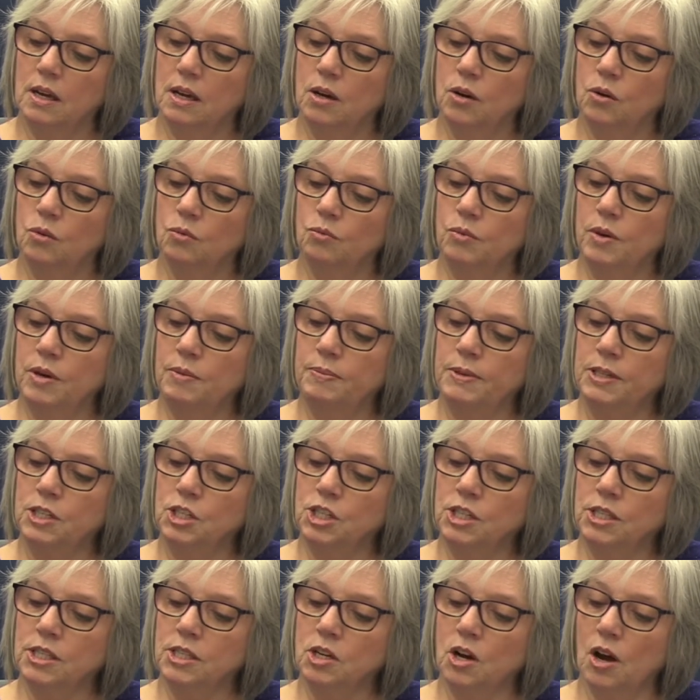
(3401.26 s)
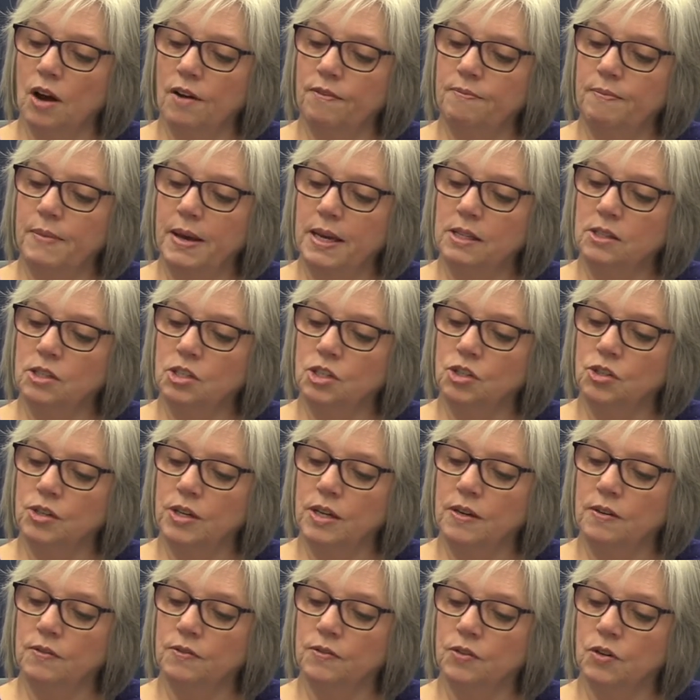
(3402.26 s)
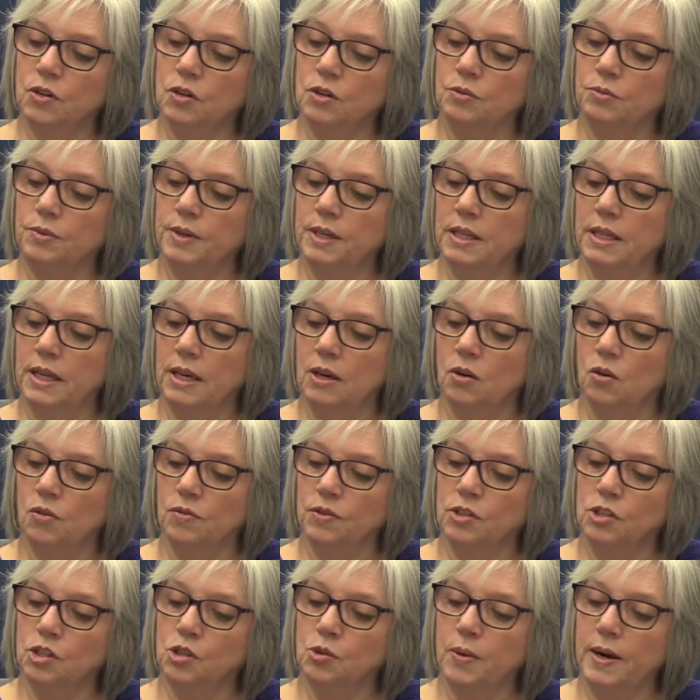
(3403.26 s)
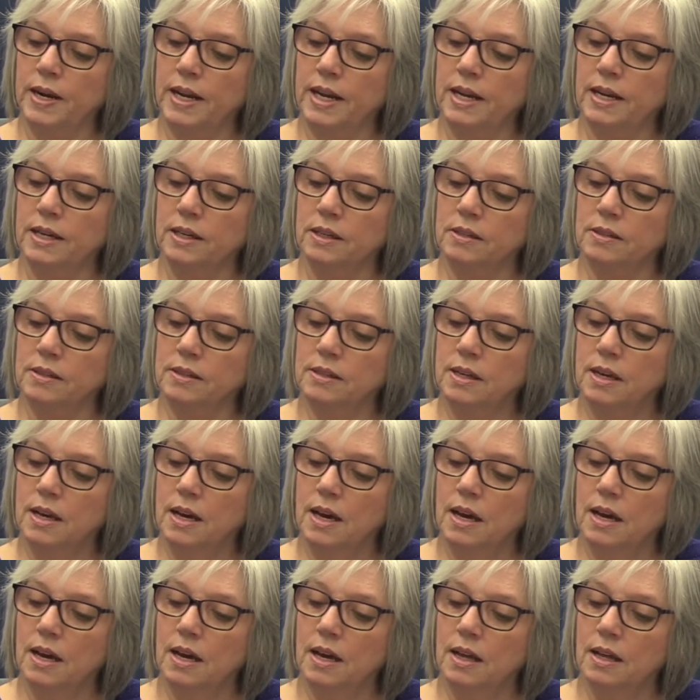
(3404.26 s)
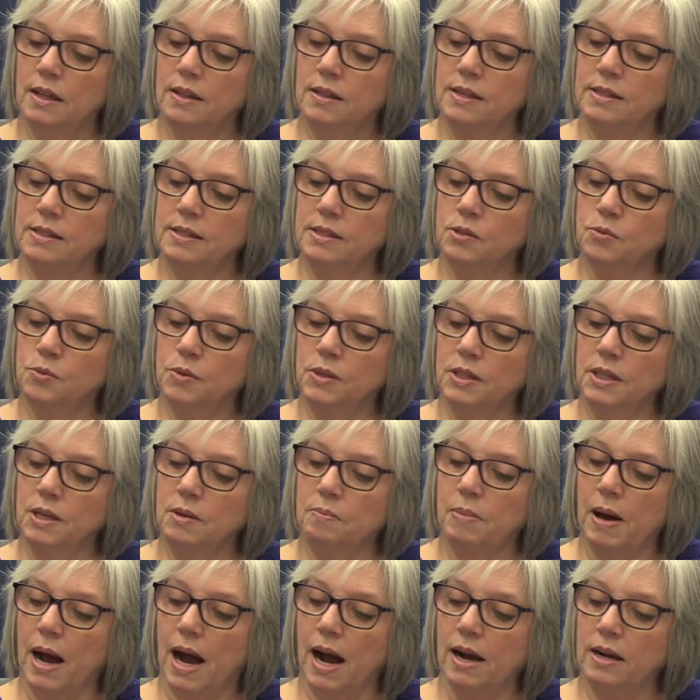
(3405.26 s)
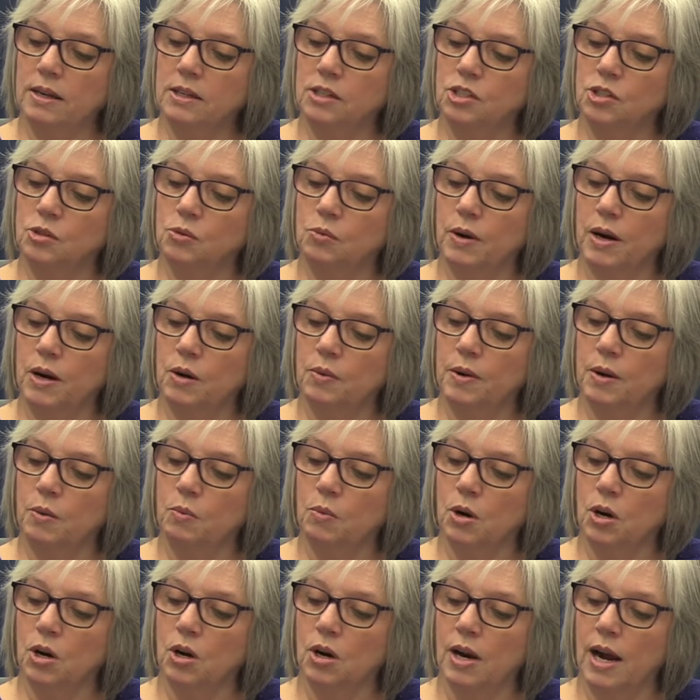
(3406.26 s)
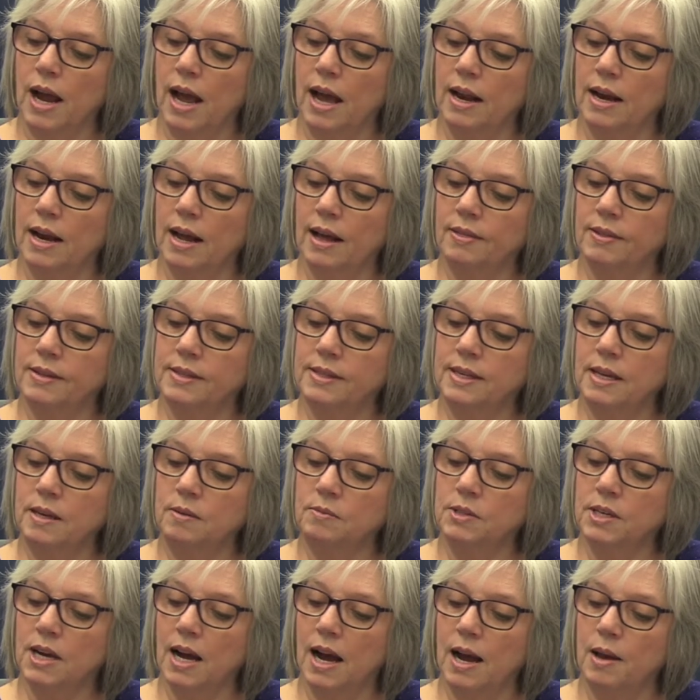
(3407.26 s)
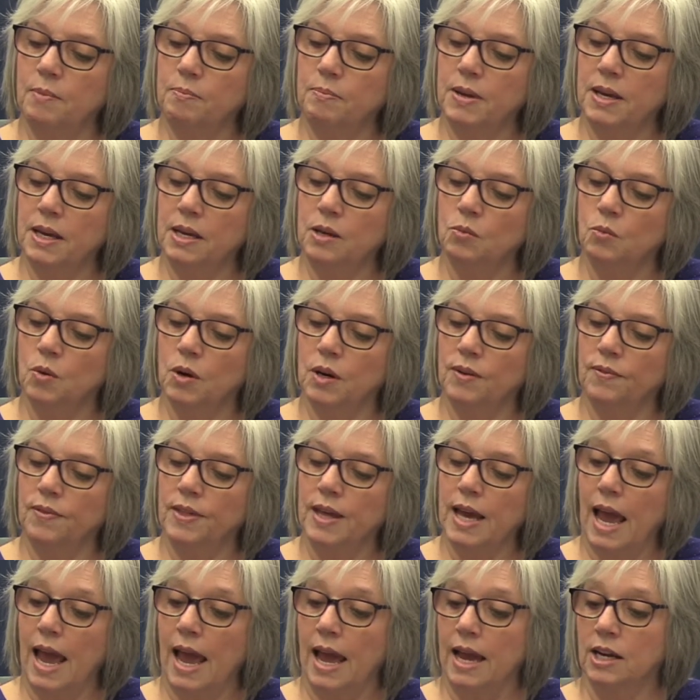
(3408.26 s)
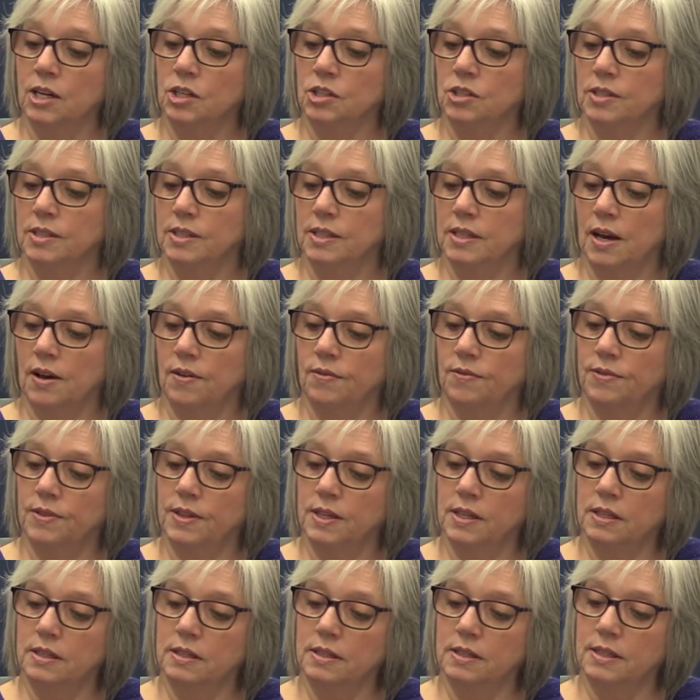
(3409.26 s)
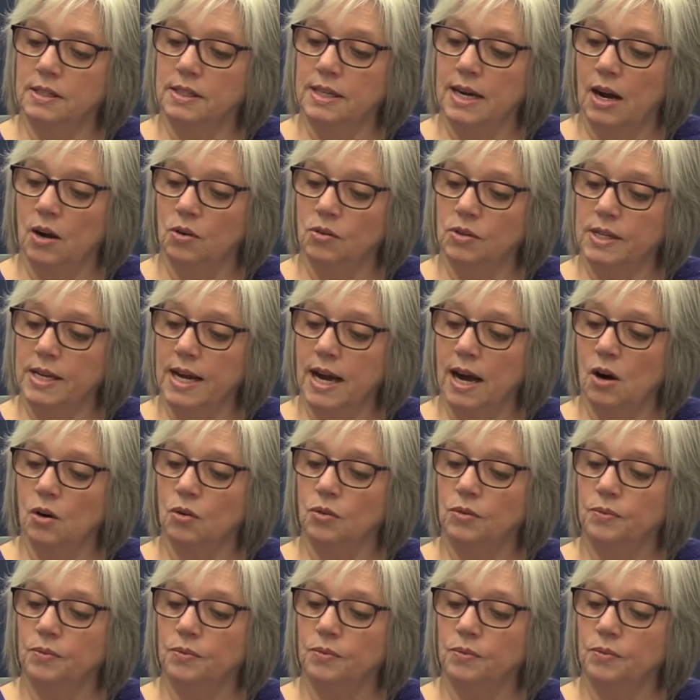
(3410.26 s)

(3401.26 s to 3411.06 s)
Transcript: We've been just off Main Street for really over 20 years. This is really back to where we were, and at the same time being one of the anchors of the downtown.